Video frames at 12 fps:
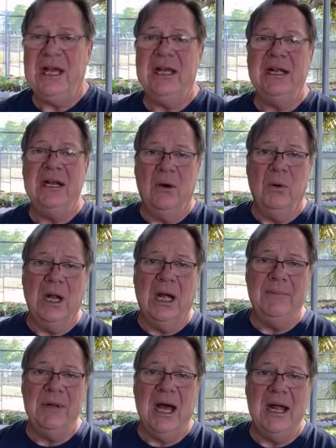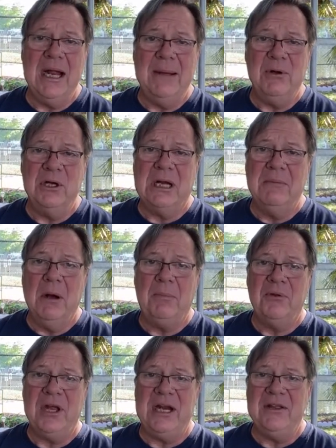when I'm not able to come up
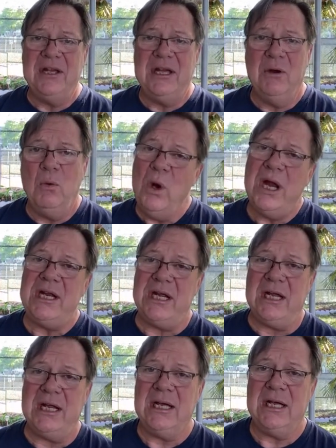with anything witty